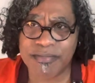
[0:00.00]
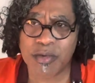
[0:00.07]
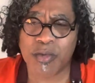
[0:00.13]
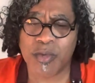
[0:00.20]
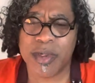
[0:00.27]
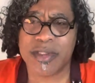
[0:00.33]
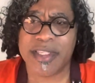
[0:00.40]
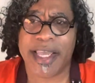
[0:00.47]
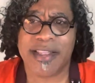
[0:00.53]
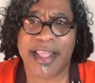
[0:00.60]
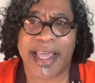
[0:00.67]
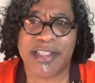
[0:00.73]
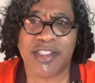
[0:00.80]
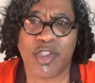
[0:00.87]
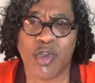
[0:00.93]
we'll take
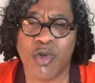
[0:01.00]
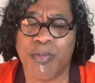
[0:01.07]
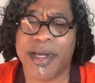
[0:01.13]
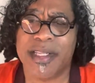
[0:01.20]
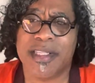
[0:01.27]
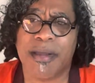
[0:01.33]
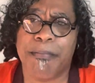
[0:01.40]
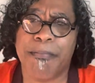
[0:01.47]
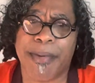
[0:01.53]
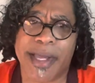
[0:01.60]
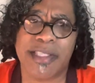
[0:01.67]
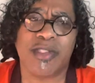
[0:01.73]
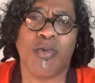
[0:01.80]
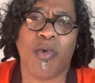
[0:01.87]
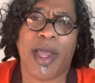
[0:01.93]
that too. But the
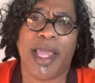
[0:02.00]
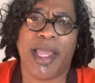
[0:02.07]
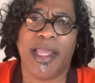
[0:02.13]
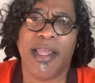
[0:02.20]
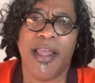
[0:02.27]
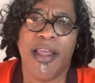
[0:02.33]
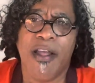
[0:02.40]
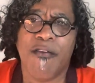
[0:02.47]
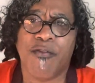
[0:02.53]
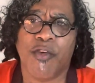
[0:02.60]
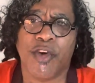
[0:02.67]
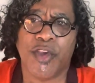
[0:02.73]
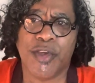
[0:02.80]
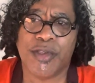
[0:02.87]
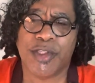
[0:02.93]
best way
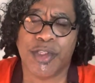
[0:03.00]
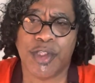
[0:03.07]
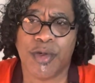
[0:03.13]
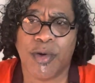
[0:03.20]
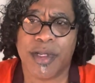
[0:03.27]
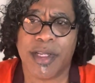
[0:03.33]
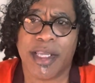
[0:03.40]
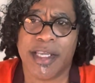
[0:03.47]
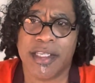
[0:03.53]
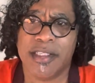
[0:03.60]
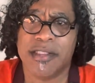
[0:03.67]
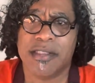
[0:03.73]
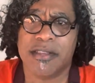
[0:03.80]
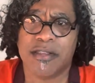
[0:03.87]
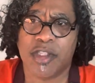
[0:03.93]
for you to do it
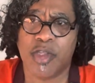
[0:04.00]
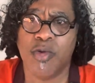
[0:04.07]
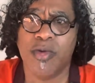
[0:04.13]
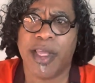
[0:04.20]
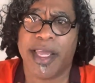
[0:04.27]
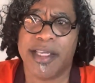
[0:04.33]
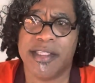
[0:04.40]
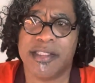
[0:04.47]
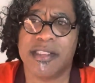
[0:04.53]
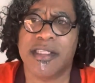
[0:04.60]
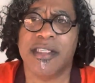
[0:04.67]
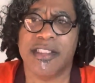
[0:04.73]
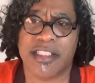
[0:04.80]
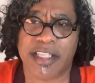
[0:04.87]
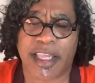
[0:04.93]
is 2 days
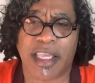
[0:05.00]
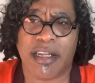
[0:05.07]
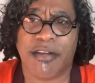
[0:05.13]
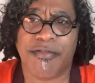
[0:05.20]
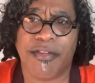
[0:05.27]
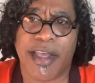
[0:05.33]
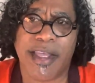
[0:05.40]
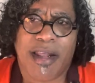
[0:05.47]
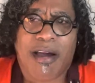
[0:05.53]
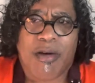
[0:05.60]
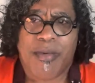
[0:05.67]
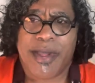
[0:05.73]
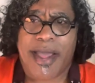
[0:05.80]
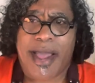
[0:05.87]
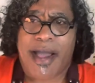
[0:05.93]
consecutive. And all
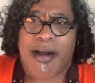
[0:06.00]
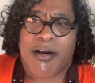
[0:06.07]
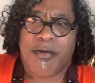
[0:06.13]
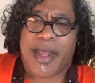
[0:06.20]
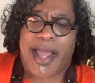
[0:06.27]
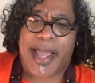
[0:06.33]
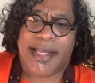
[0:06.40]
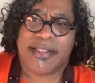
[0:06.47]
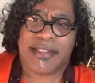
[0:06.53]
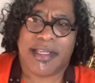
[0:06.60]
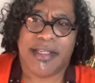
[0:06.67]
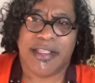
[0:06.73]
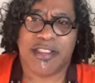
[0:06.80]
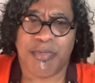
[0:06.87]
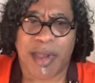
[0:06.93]
we're
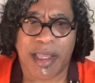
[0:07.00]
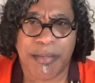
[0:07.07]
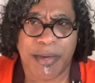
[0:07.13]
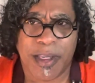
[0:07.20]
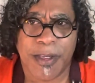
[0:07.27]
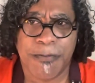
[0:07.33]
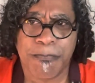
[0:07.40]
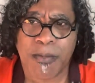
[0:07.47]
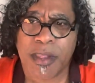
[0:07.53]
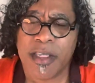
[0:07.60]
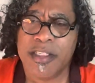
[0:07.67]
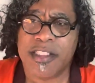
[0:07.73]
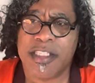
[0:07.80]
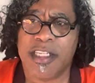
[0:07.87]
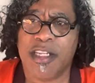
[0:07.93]
asking is maybe
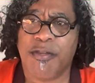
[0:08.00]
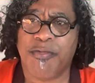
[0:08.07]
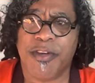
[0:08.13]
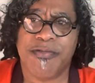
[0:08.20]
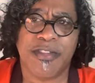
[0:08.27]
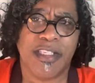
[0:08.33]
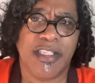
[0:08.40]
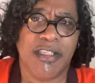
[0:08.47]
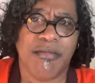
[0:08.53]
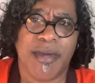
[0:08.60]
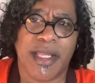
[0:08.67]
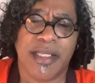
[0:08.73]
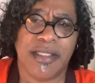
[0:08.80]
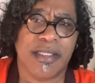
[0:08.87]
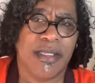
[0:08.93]
10 to 15
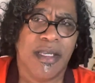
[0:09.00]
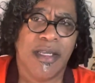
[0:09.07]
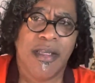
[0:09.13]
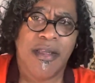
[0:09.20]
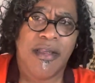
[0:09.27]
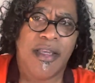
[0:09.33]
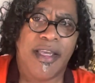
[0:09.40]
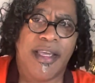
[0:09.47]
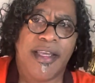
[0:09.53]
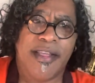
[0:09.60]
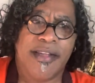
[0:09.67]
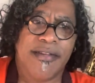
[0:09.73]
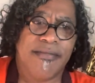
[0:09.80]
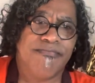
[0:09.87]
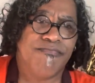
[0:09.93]
minutes,
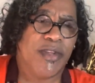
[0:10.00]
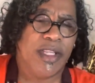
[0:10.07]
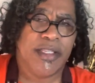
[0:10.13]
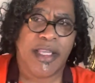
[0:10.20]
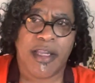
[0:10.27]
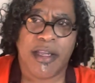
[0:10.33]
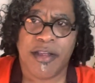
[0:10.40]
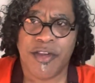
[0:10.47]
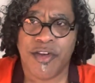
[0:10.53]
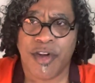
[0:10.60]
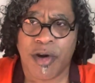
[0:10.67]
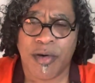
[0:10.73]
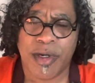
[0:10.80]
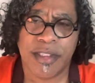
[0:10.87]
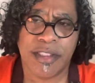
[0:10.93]
and
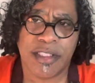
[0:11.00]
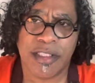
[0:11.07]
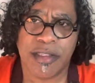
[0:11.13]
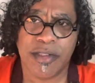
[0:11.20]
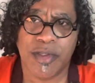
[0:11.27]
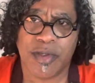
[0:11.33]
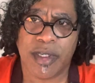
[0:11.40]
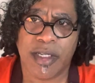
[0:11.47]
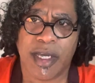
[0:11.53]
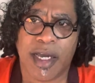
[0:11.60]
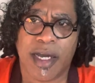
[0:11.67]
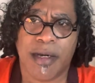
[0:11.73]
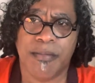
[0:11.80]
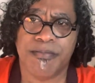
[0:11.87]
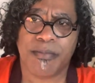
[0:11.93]
until you
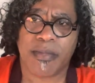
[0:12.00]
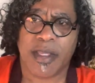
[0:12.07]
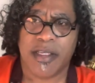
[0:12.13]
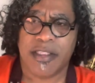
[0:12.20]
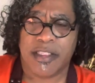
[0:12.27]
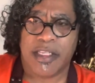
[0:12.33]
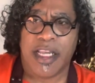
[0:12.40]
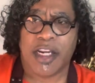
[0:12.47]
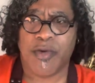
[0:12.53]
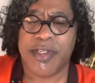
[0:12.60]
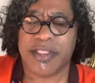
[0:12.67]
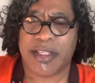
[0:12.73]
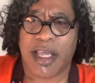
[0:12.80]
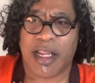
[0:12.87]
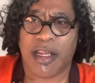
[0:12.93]
can
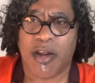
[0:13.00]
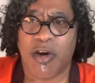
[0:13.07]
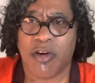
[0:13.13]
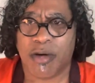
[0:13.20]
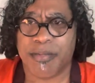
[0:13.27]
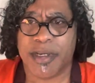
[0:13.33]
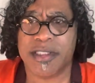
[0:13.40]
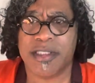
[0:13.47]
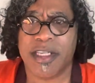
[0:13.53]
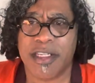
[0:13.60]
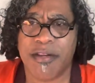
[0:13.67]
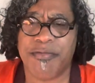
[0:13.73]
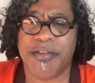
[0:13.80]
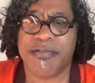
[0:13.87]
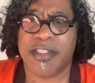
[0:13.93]
increase that longer. But 10 to
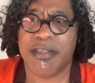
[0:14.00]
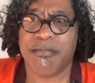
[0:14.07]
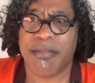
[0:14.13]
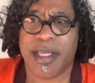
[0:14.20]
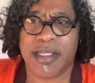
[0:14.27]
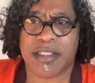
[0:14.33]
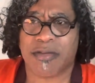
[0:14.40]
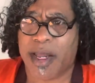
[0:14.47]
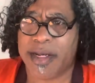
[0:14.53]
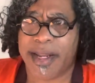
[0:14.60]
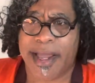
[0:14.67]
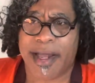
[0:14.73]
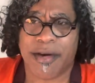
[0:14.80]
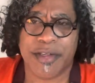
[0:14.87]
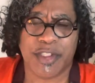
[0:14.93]
15 minutes right
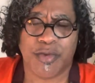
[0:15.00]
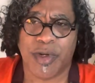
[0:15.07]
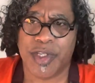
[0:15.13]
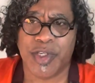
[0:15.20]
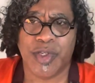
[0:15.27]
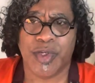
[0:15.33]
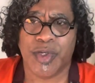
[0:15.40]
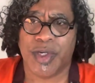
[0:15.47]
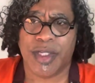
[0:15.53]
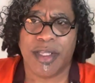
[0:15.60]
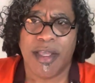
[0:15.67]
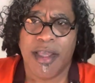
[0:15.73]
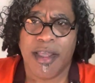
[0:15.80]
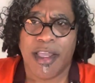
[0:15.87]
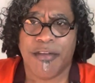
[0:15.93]
now is really good
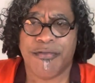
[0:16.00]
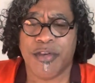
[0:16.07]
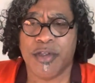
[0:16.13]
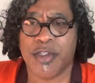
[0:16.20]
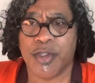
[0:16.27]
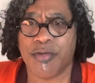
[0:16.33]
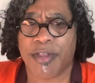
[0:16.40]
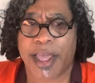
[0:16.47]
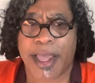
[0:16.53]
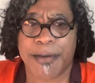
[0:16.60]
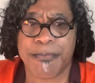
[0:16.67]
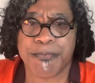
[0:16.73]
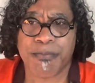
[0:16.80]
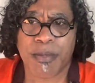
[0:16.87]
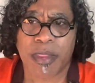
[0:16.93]
if you do that.
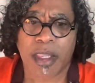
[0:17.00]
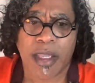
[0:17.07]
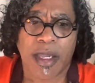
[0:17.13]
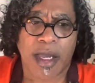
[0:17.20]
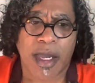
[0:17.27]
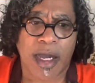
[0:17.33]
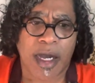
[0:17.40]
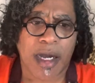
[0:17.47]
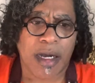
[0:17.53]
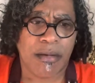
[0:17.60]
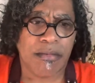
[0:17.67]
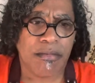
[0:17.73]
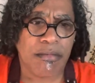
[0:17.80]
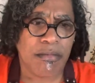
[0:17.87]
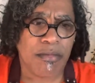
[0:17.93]

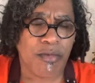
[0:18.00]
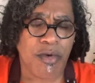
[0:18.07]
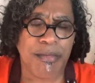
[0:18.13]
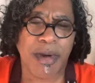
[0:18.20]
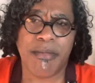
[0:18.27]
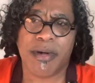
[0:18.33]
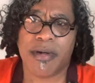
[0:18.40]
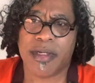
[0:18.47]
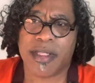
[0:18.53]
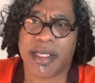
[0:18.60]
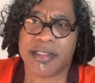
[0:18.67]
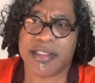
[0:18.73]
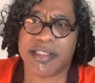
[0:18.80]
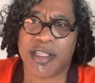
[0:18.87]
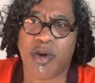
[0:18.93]
Remember that
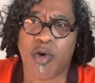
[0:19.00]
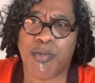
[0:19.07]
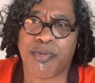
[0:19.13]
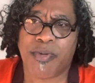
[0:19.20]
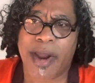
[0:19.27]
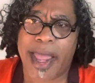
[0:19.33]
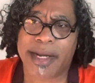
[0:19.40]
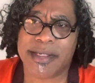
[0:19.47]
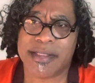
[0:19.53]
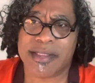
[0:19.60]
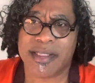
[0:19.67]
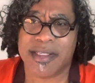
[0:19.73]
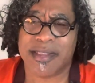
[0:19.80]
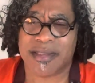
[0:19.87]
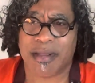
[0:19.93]
slow practice
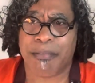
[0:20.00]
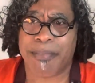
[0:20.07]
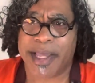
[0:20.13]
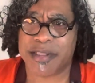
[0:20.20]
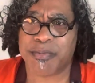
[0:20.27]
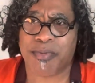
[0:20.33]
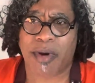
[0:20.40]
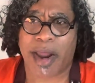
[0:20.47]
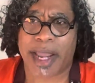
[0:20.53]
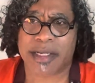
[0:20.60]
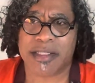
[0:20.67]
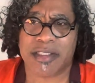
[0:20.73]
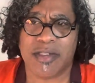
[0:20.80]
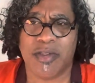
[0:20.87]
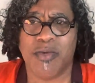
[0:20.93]
is the best
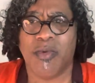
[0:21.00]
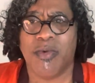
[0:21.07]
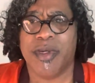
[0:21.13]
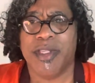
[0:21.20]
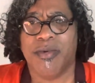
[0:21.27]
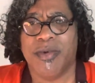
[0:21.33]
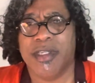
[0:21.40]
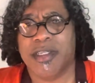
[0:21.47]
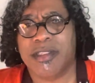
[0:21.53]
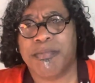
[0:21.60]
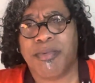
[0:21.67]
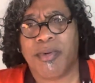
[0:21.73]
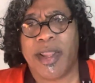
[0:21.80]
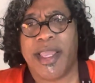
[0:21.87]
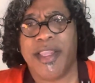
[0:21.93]
practice. So when you're
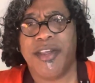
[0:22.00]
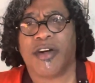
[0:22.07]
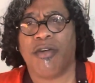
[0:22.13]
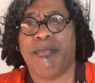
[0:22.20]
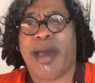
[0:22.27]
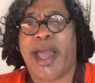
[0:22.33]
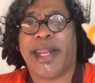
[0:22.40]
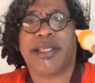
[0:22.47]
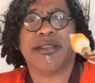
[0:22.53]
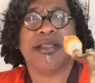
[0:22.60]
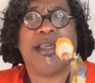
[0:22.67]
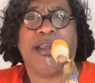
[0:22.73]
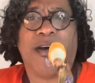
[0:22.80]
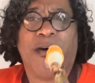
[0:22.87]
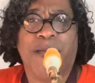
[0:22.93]
playing your chromatic
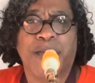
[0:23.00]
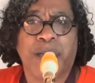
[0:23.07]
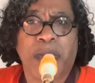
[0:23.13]
scale,